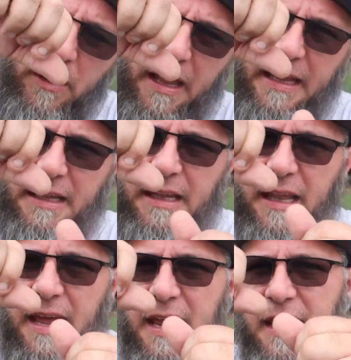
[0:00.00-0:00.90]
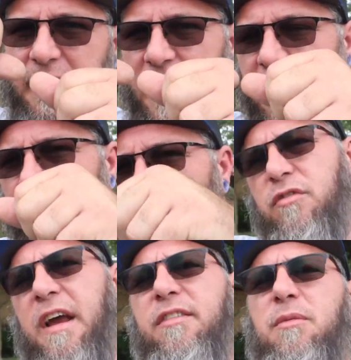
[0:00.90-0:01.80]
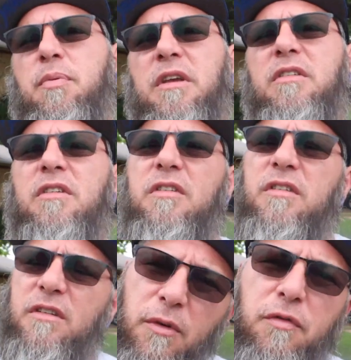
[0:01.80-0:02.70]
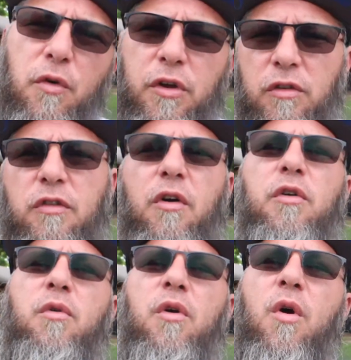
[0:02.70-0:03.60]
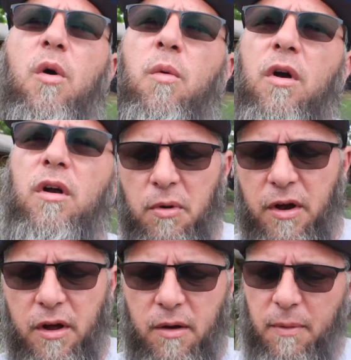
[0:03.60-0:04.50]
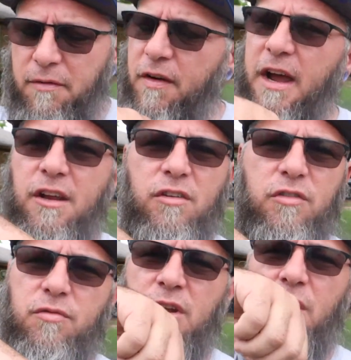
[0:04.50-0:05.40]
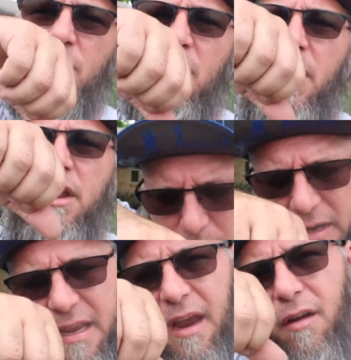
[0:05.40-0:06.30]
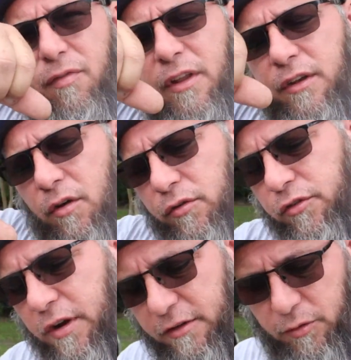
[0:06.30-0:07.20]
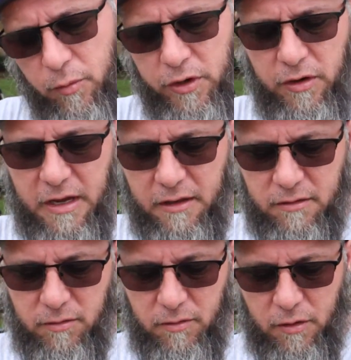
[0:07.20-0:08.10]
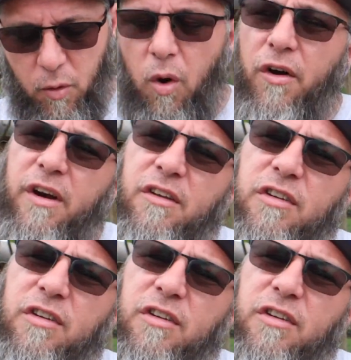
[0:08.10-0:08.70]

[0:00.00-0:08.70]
and like lay it down. Try some pieces before you start doing artwork. But I find you just, you know, run it. Be careful and don't stretch it. When you get to the 1/4 inch